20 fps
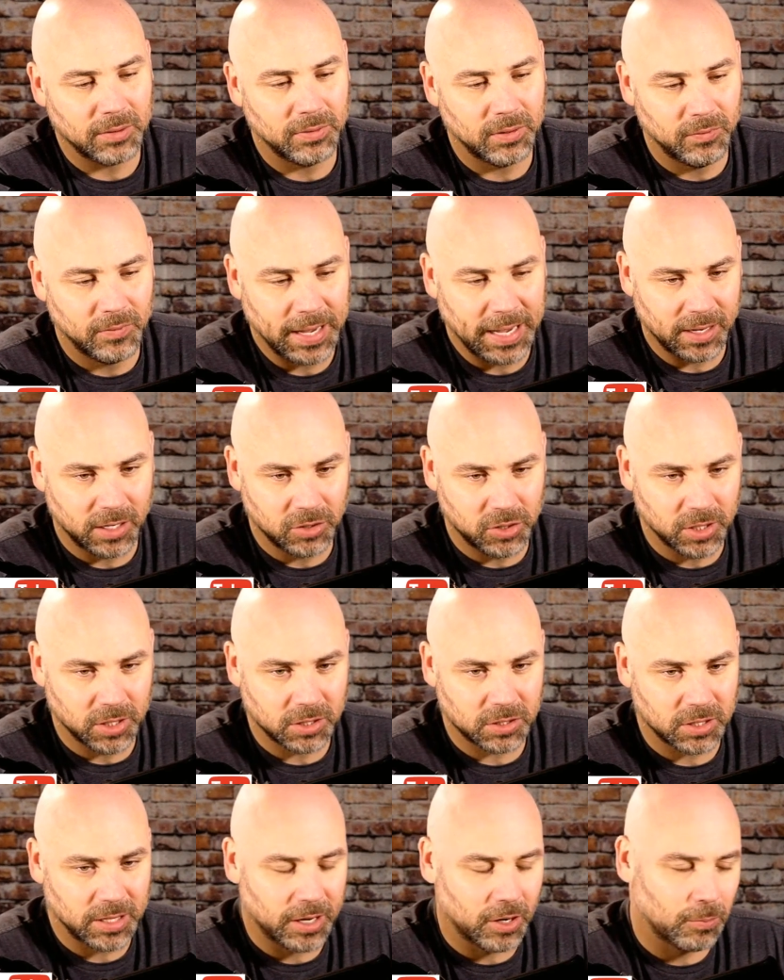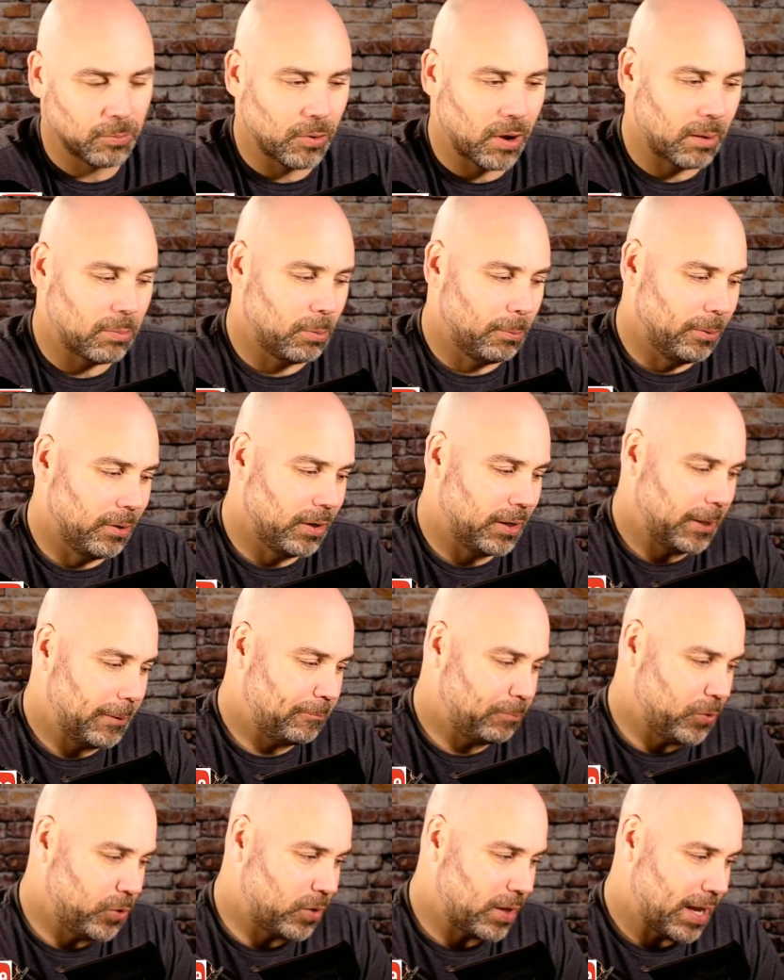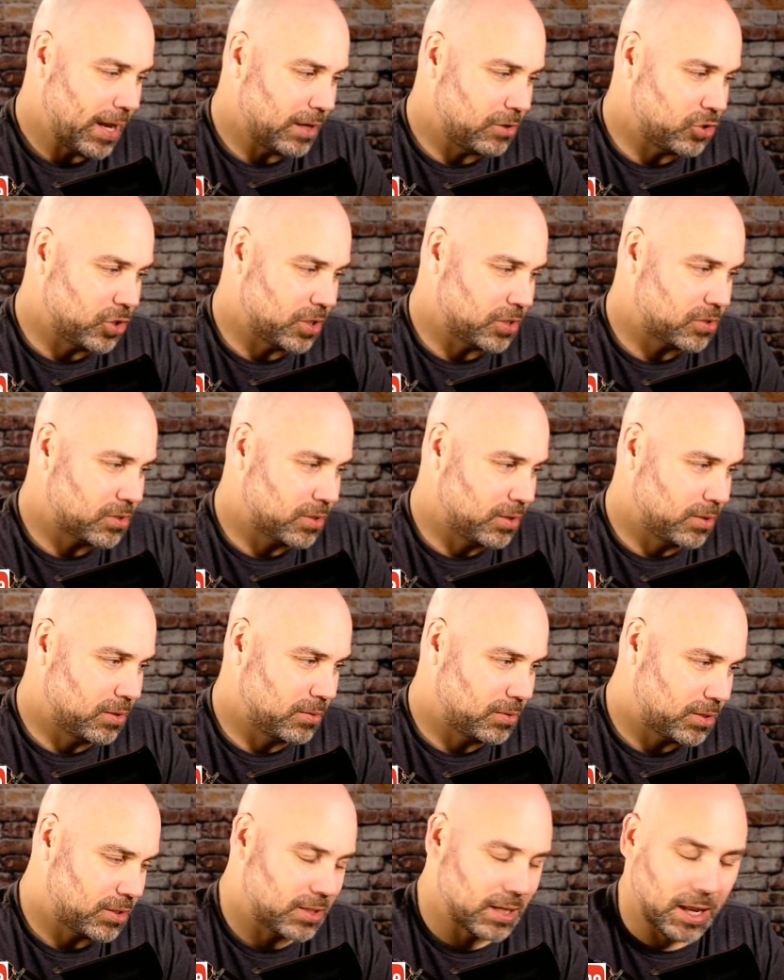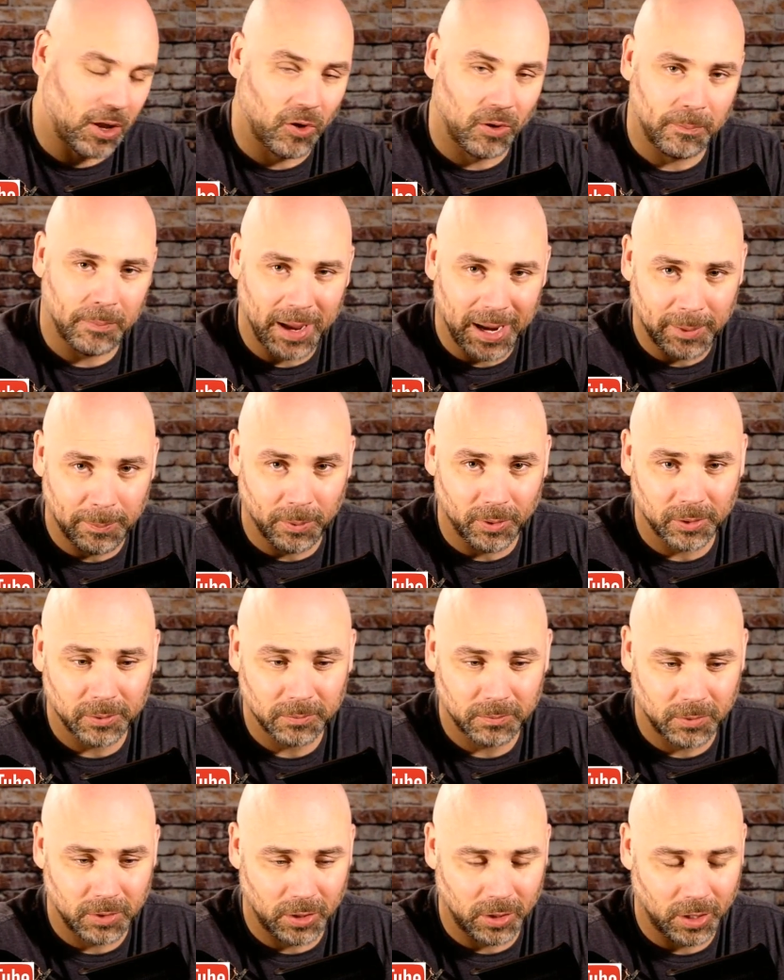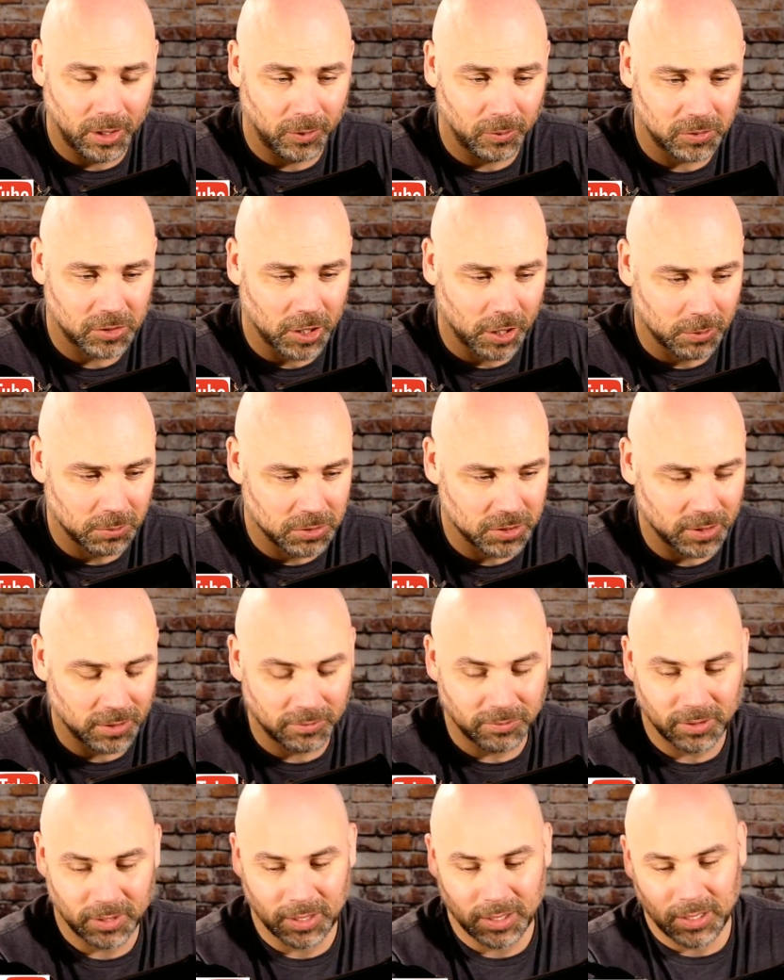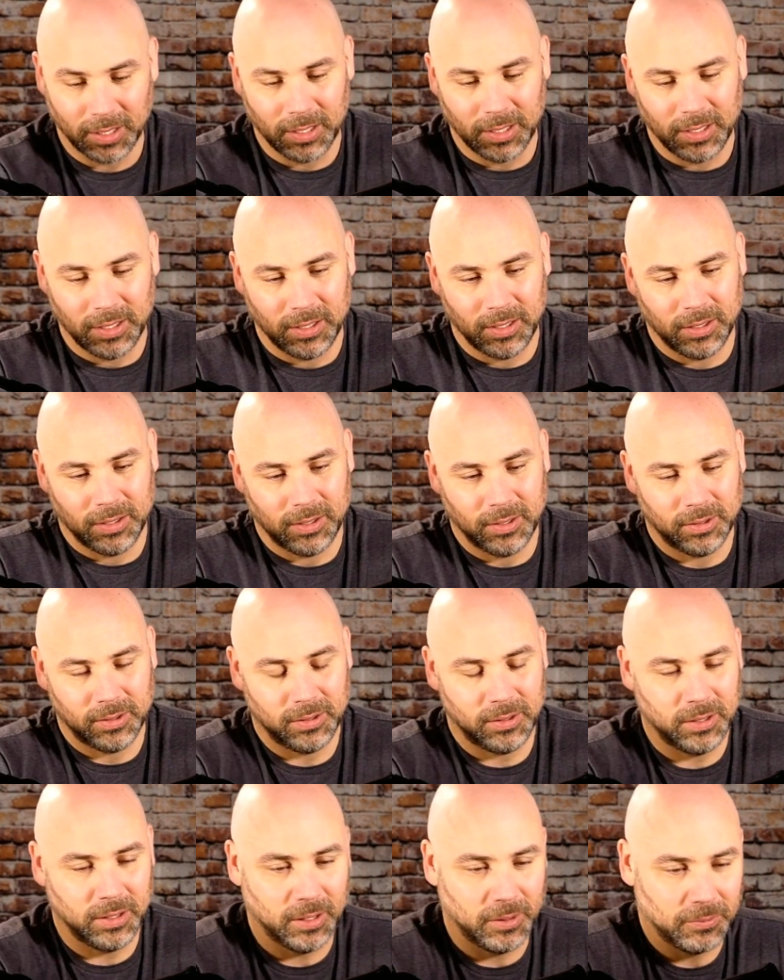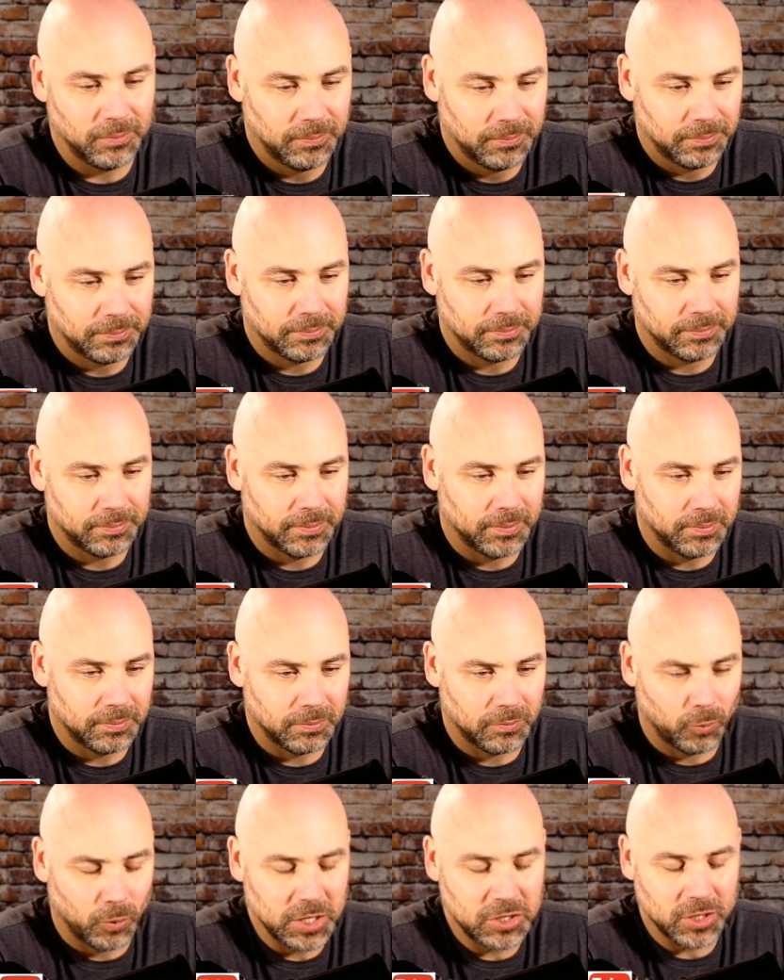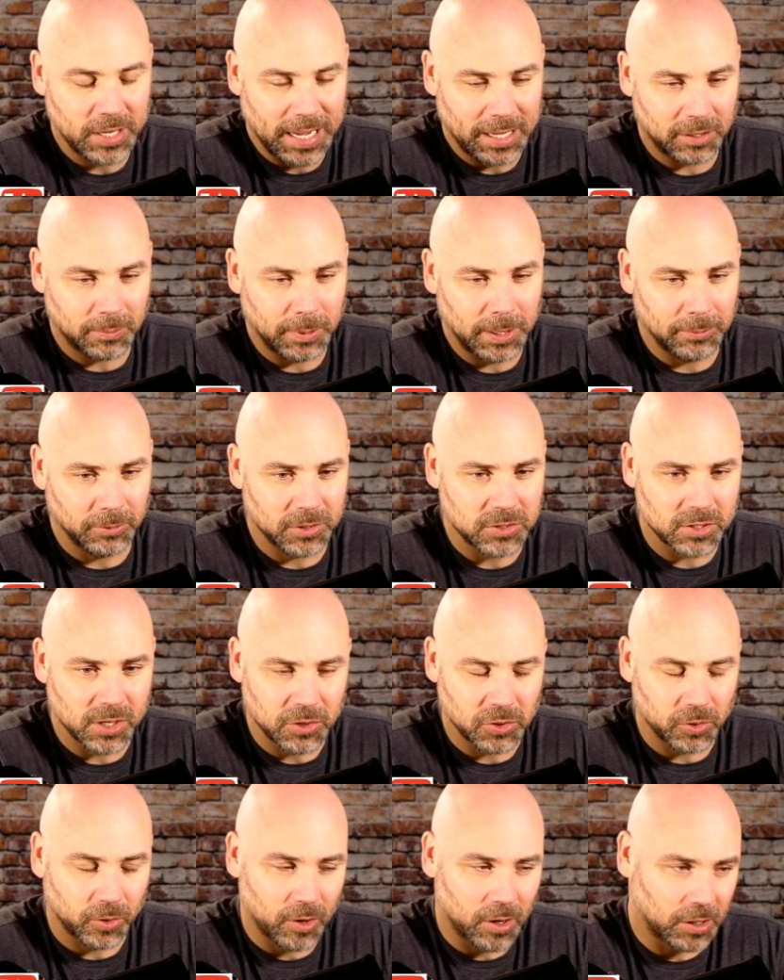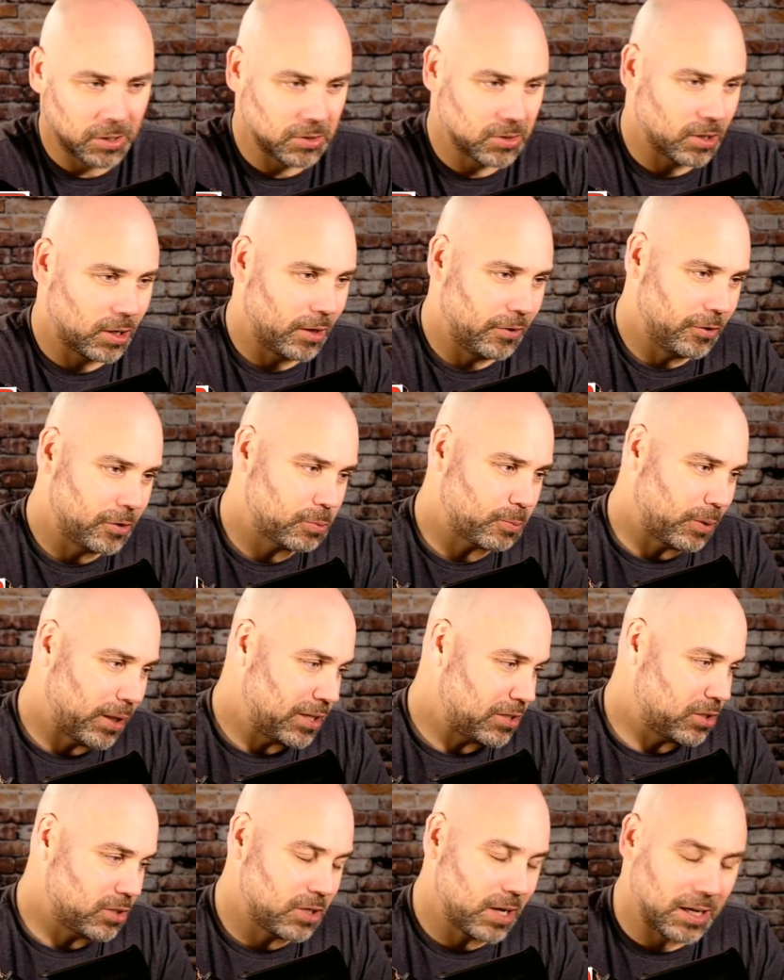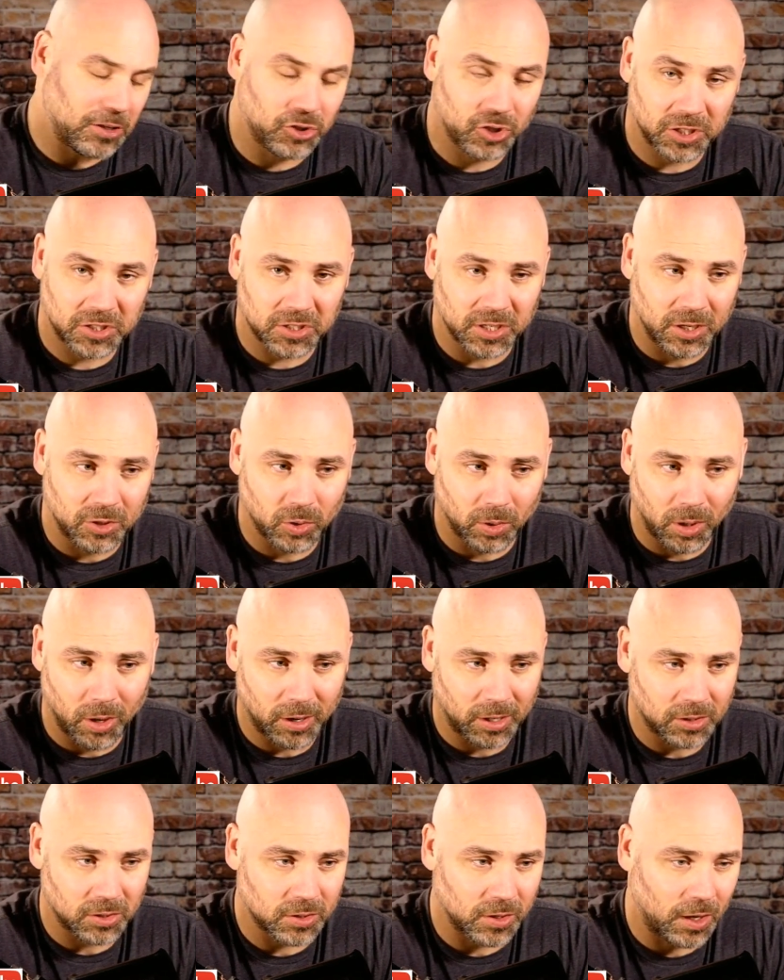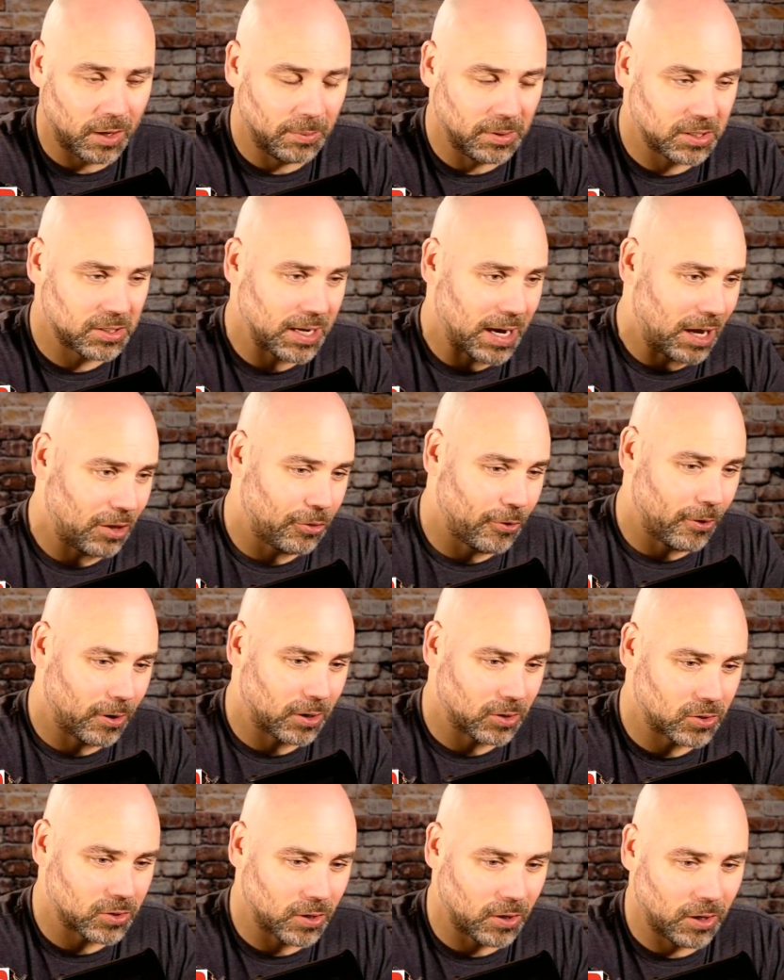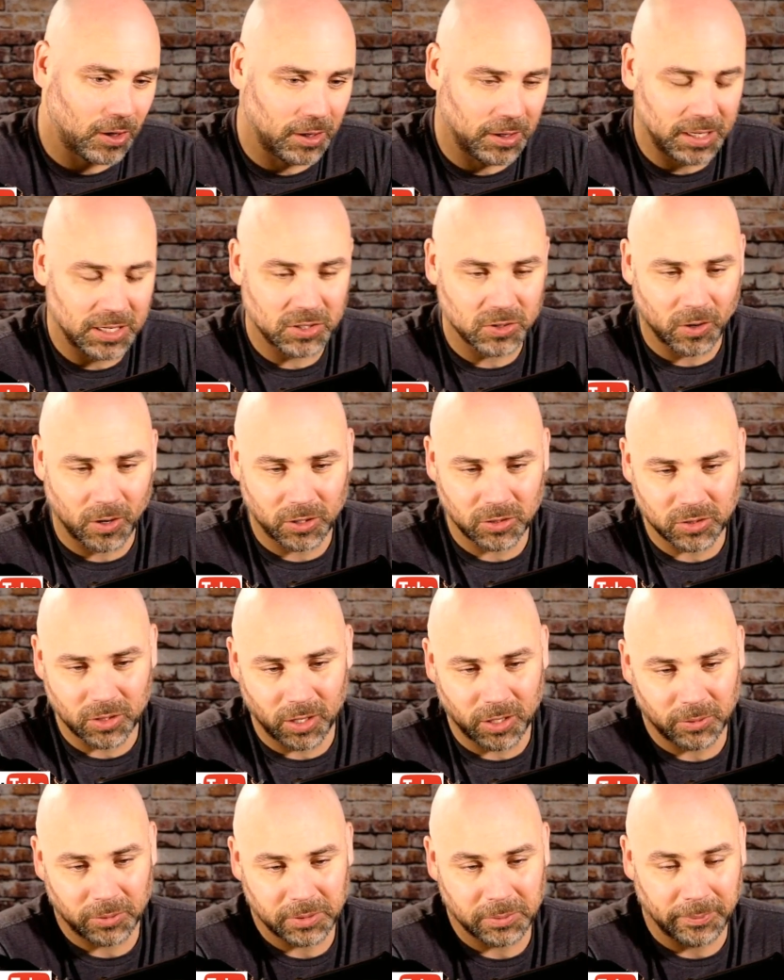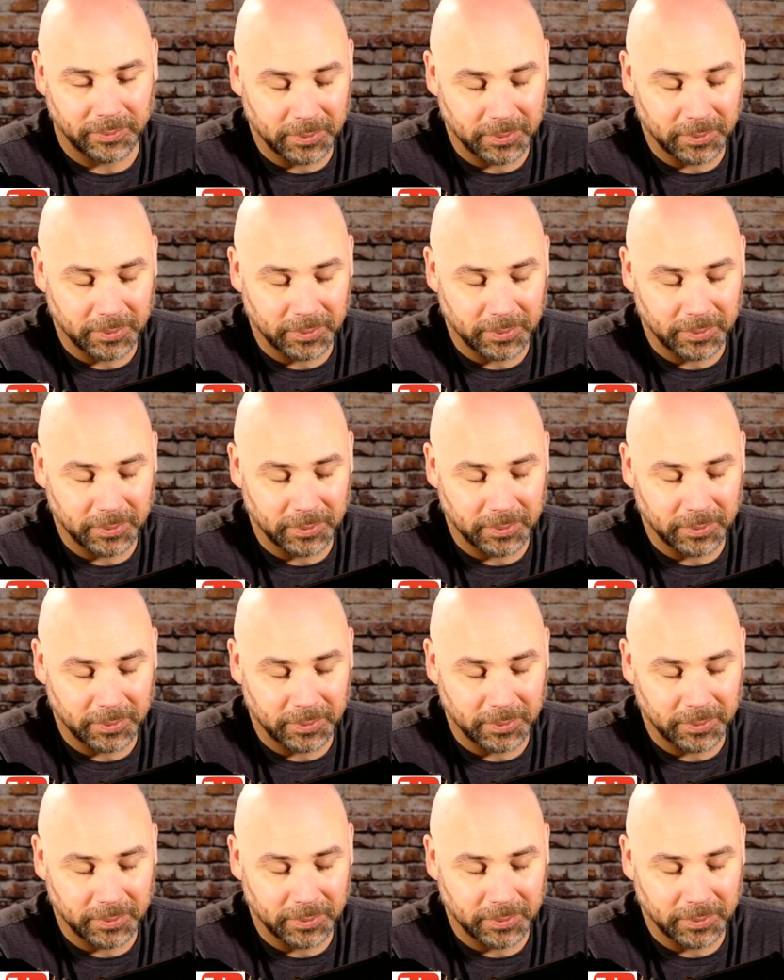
advantages that are probably you can't just see on paper, you know, in terms of, you know, reaching out to people in Central Arkansas. And there's places, not just Central Arkansas, but South Arkansas and East Arkansas.